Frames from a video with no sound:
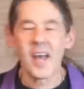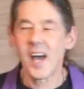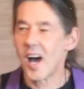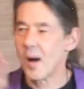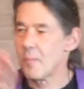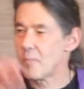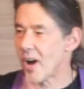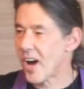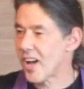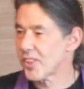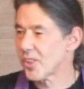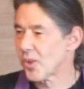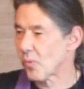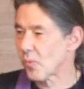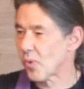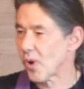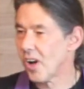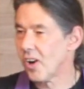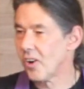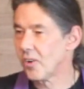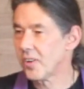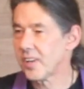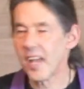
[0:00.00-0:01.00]
I'm on the
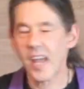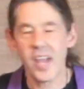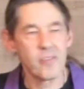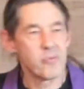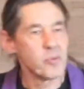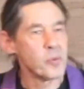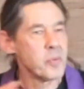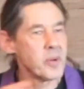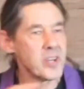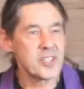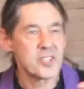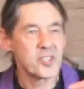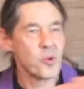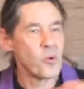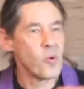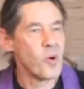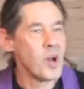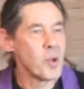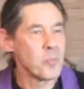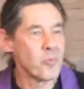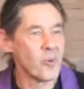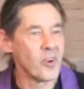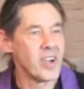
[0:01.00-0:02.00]
road, everybody's
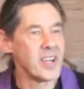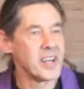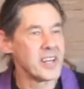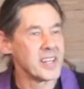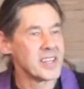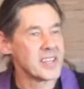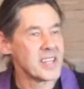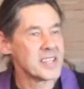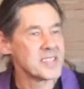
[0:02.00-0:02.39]
cooperating.